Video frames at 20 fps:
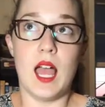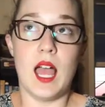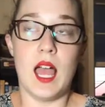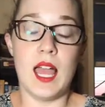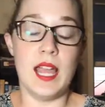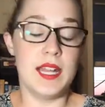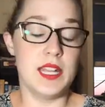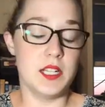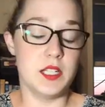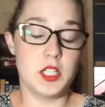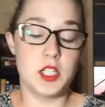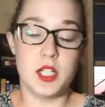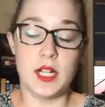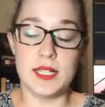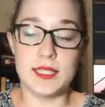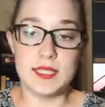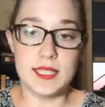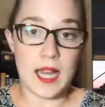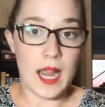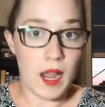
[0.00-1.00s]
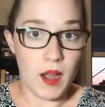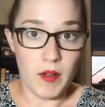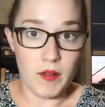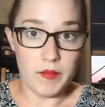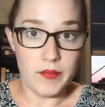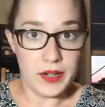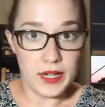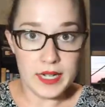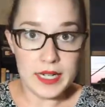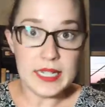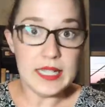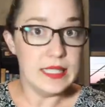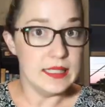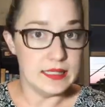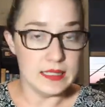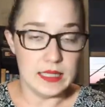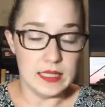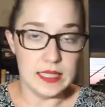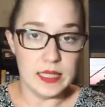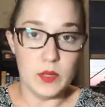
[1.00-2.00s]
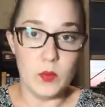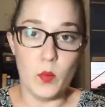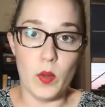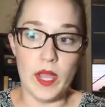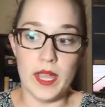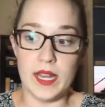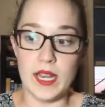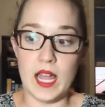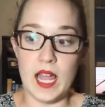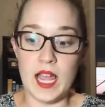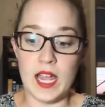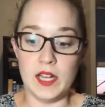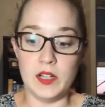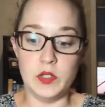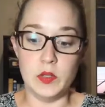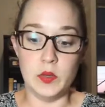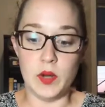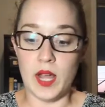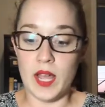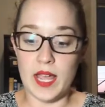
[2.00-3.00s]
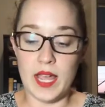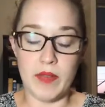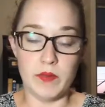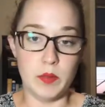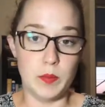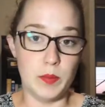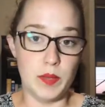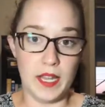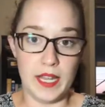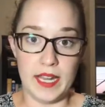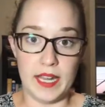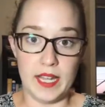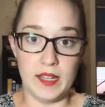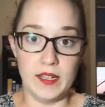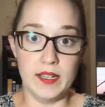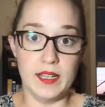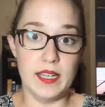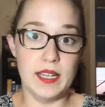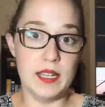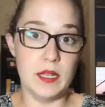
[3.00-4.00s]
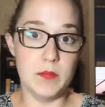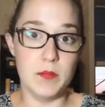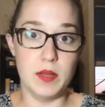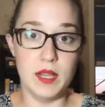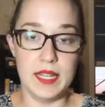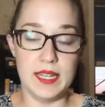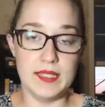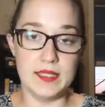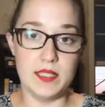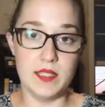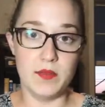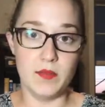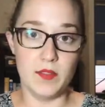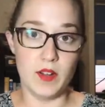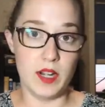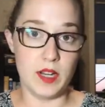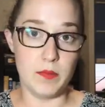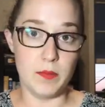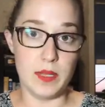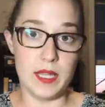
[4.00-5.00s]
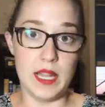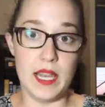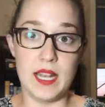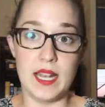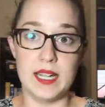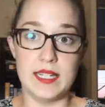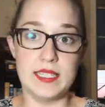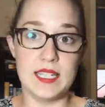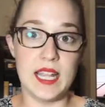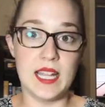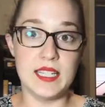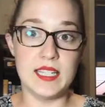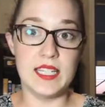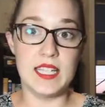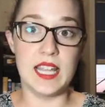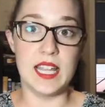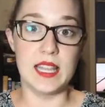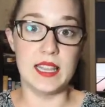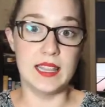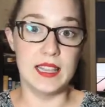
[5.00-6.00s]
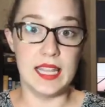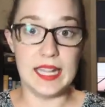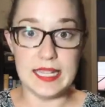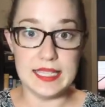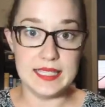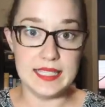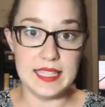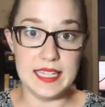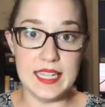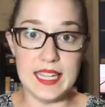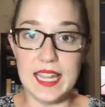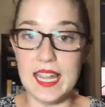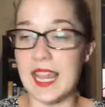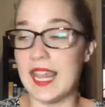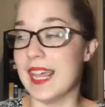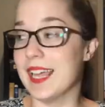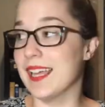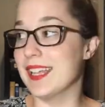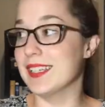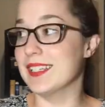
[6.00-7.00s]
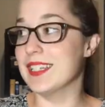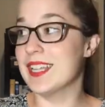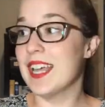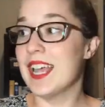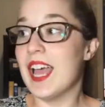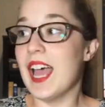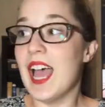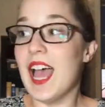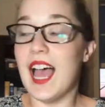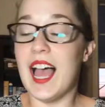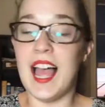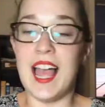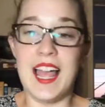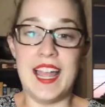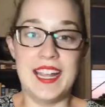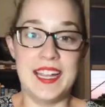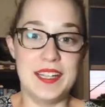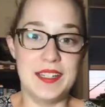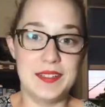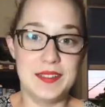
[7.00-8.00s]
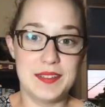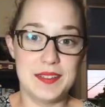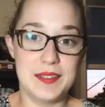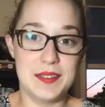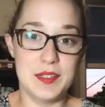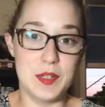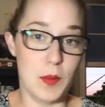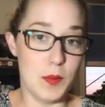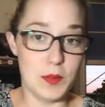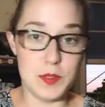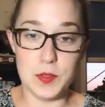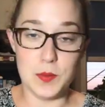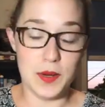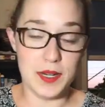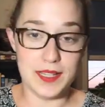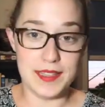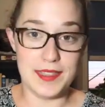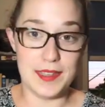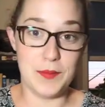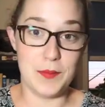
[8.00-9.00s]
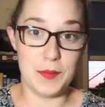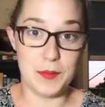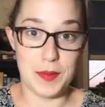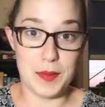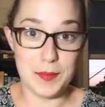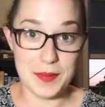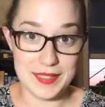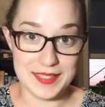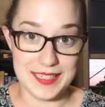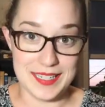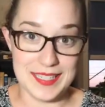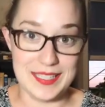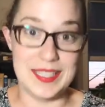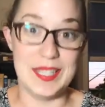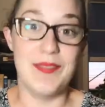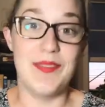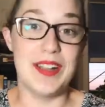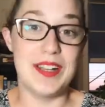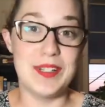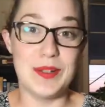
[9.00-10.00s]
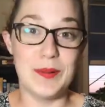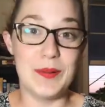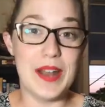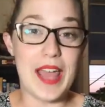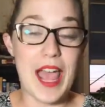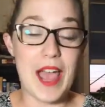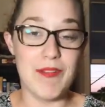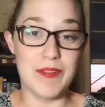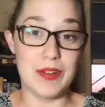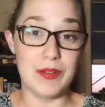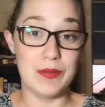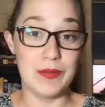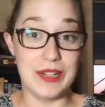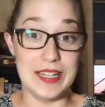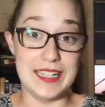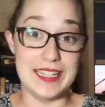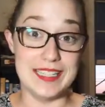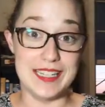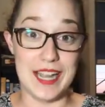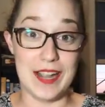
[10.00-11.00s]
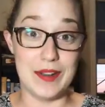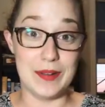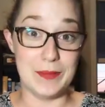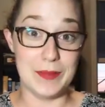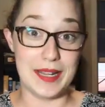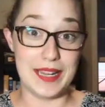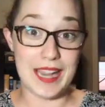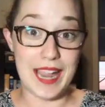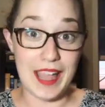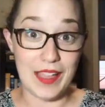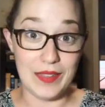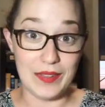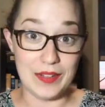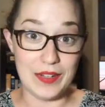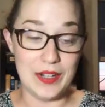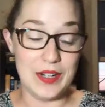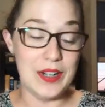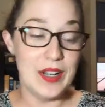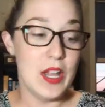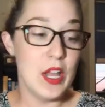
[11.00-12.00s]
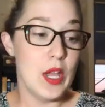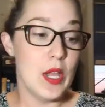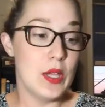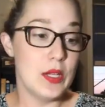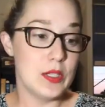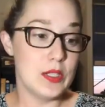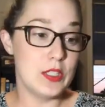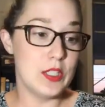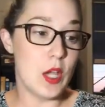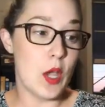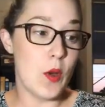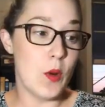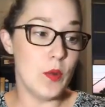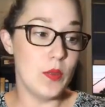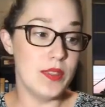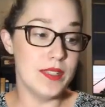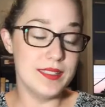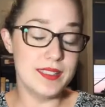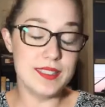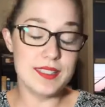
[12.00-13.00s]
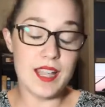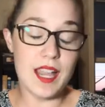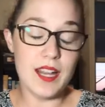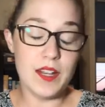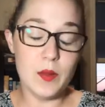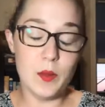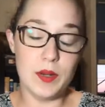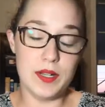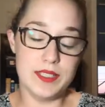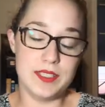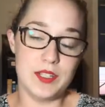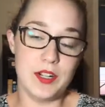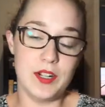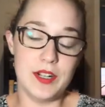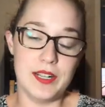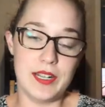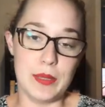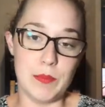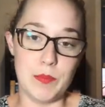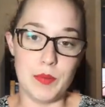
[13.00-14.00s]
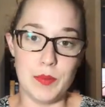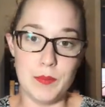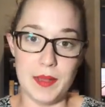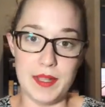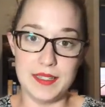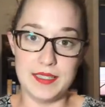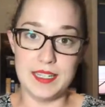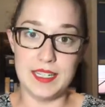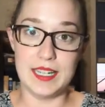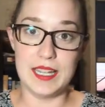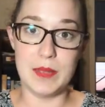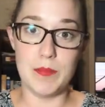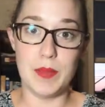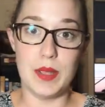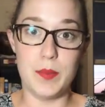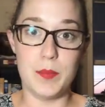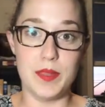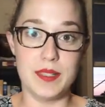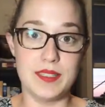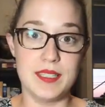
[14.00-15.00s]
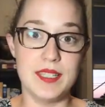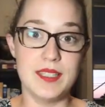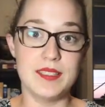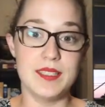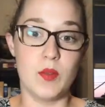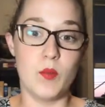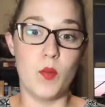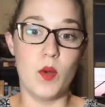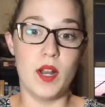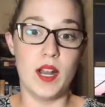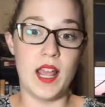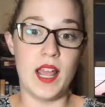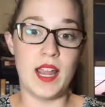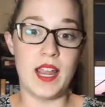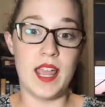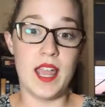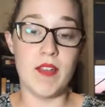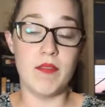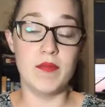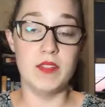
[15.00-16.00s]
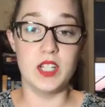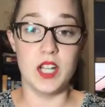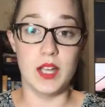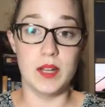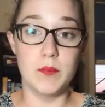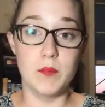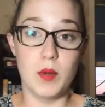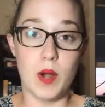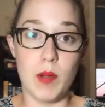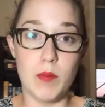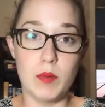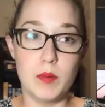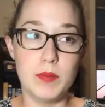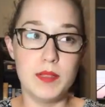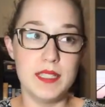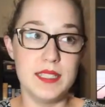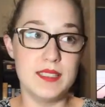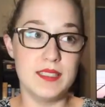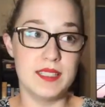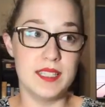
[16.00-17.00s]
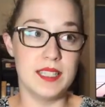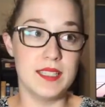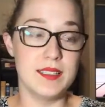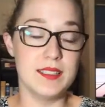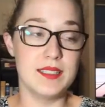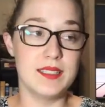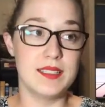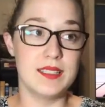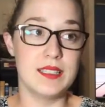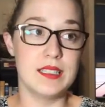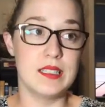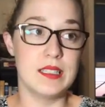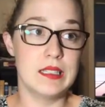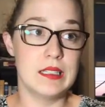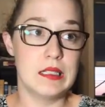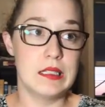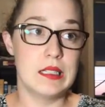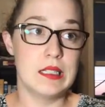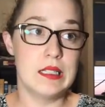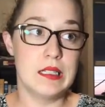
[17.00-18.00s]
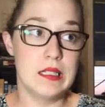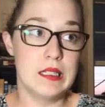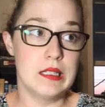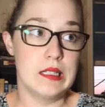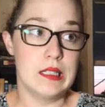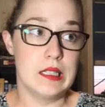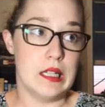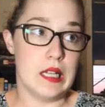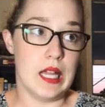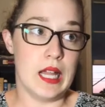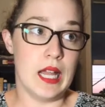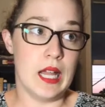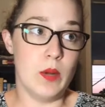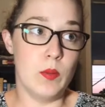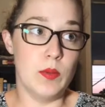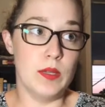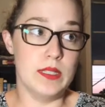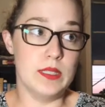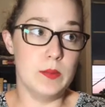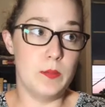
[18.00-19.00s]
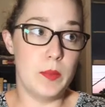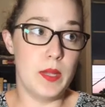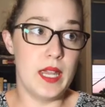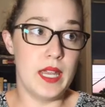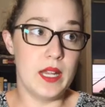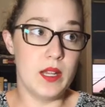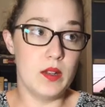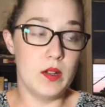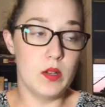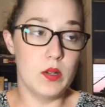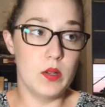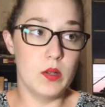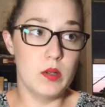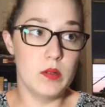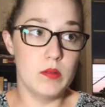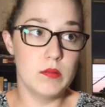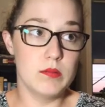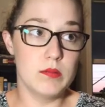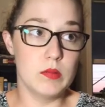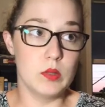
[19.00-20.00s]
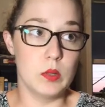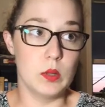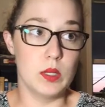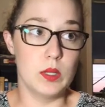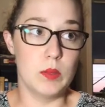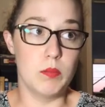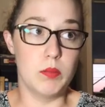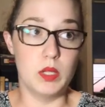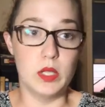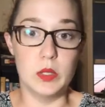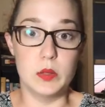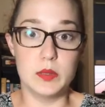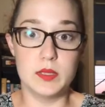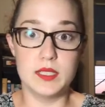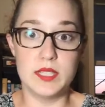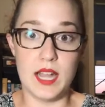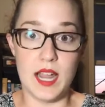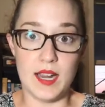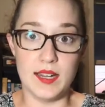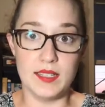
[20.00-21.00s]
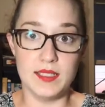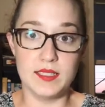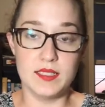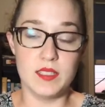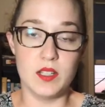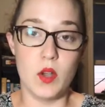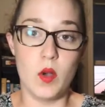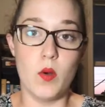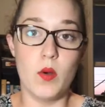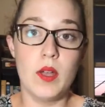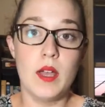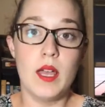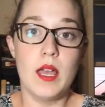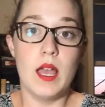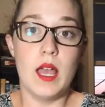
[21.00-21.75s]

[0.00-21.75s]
I get stressed out very easily when I do not have a plan in place in front of me, and I tend to get lazy, and I don't do anything with my business if I don't have it written down in my calendar. So this is kind of what I started implementing in my business, and what I have done probably since I was pink or blue status. So